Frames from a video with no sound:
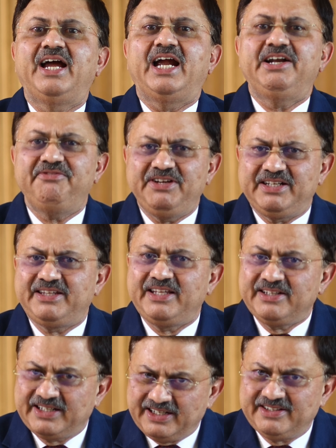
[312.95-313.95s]
and we
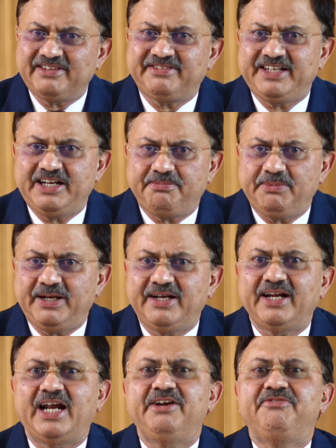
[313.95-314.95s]
did this
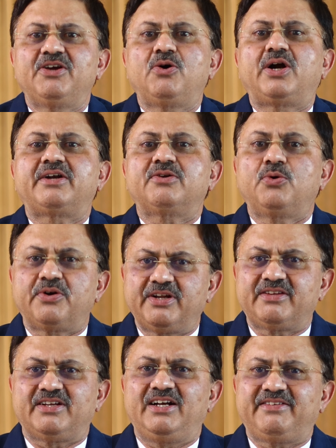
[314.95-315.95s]
treatment and we got good
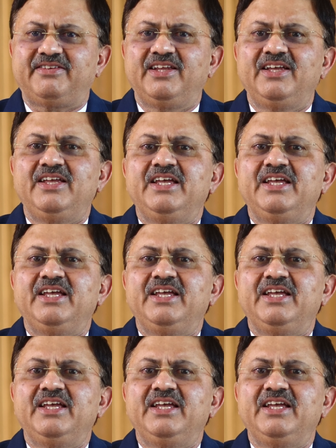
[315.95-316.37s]
results